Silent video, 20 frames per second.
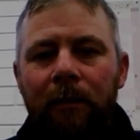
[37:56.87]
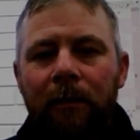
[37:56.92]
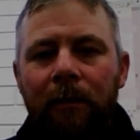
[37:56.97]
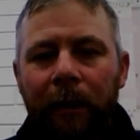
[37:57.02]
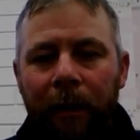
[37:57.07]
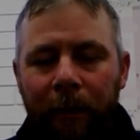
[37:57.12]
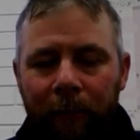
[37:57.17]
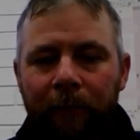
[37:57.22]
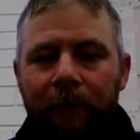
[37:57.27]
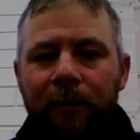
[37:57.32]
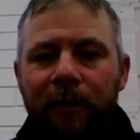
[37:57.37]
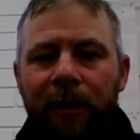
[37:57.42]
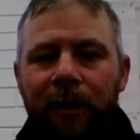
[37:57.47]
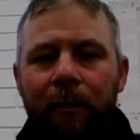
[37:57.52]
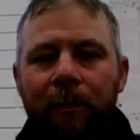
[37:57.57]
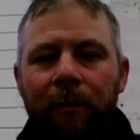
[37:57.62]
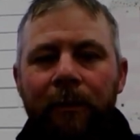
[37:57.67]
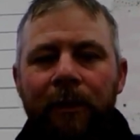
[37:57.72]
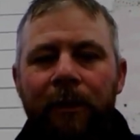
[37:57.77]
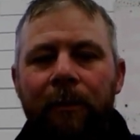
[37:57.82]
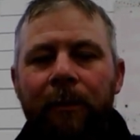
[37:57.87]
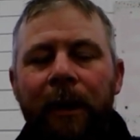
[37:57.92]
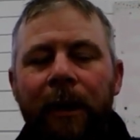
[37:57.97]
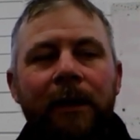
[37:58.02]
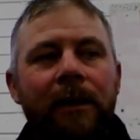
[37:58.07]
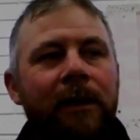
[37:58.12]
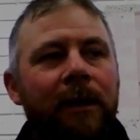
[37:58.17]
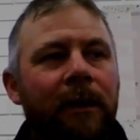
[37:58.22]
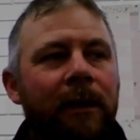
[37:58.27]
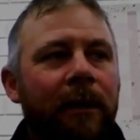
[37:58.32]
Yeah. So
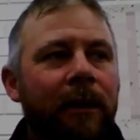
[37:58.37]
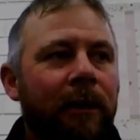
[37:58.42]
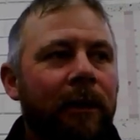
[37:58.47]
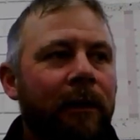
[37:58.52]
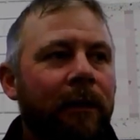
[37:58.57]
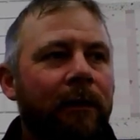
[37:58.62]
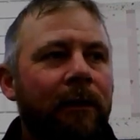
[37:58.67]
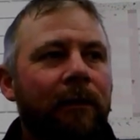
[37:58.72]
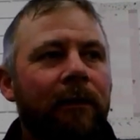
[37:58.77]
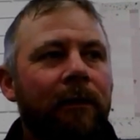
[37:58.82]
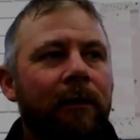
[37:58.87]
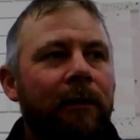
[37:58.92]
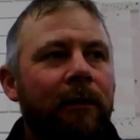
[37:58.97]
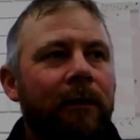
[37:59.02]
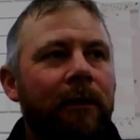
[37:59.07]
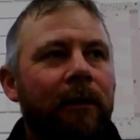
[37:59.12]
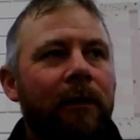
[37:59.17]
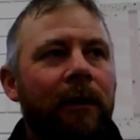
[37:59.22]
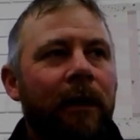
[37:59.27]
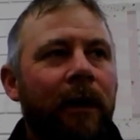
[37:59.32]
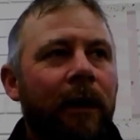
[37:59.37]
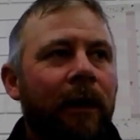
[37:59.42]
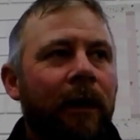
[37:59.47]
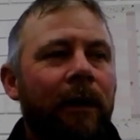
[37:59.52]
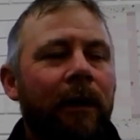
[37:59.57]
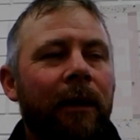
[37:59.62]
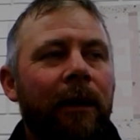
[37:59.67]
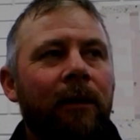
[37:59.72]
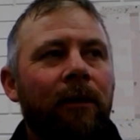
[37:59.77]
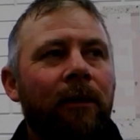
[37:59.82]
basically,
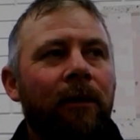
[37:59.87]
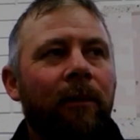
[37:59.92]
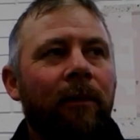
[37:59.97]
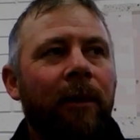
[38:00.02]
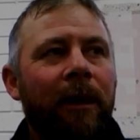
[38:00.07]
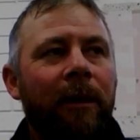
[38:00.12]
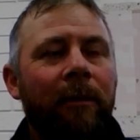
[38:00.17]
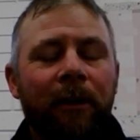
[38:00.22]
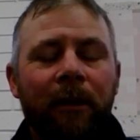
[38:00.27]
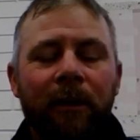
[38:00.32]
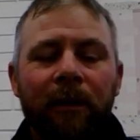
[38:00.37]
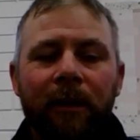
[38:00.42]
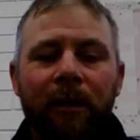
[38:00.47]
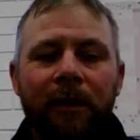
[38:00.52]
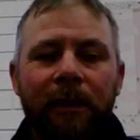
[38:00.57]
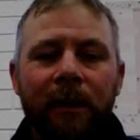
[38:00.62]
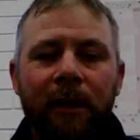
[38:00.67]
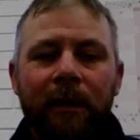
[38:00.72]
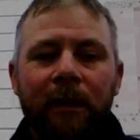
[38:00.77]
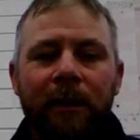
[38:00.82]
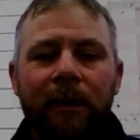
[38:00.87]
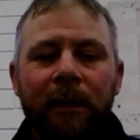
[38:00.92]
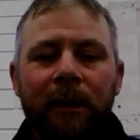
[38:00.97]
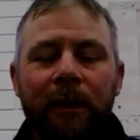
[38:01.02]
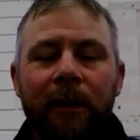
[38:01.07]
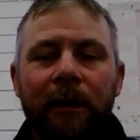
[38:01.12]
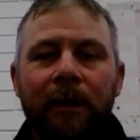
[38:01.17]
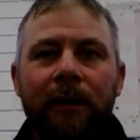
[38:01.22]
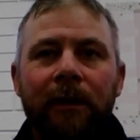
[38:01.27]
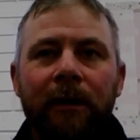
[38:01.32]
in all the people that I see at
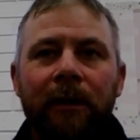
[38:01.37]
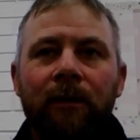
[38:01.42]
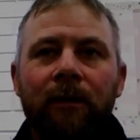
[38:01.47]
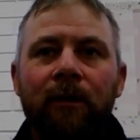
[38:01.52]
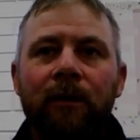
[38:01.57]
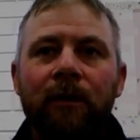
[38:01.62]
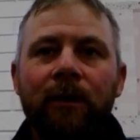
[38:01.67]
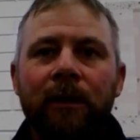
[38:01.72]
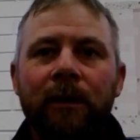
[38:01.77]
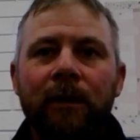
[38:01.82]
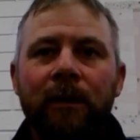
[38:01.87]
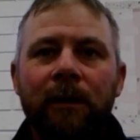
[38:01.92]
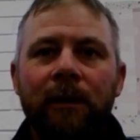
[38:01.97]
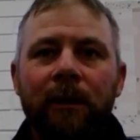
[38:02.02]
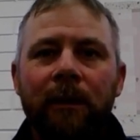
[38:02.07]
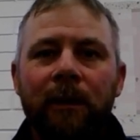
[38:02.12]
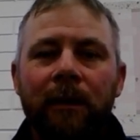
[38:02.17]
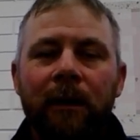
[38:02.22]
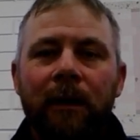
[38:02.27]
clinics and horses,